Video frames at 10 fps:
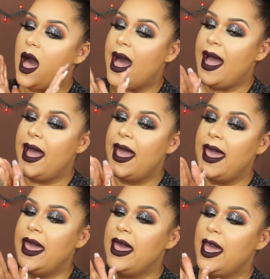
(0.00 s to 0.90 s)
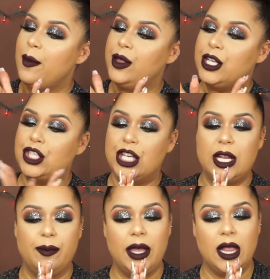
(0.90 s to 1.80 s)
I am
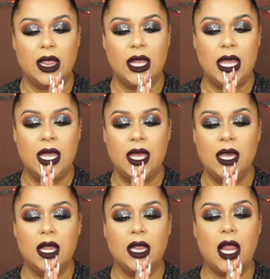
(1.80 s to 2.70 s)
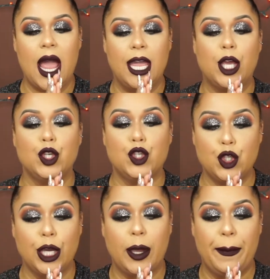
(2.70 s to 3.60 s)
legitimately like
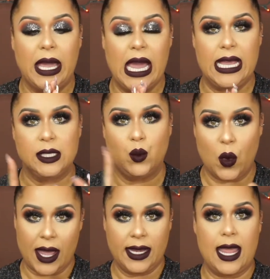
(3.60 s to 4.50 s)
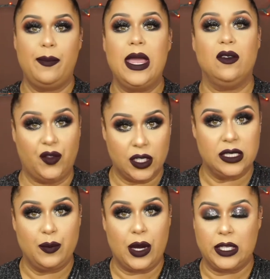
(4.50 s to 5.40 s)
shook because one, it being
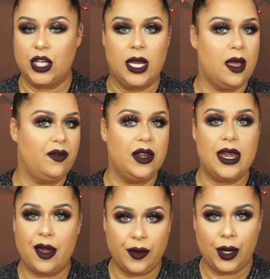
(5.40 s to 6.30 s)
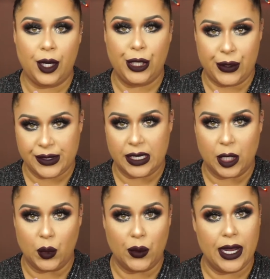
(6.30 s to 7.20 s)
first impression of never using
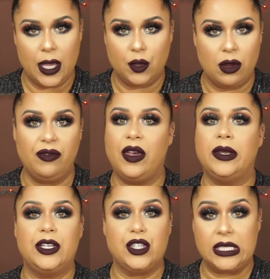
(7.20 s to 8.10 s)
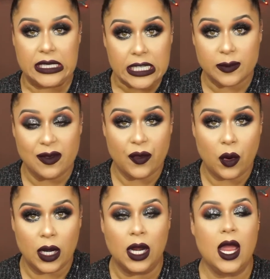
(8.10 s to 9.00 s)
the L'Oreal cream foundation sticks
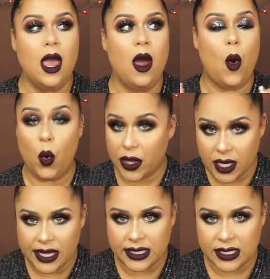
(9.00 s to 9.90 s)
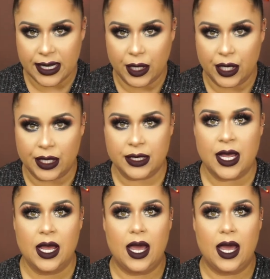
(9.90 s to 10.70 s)
before or the concealers.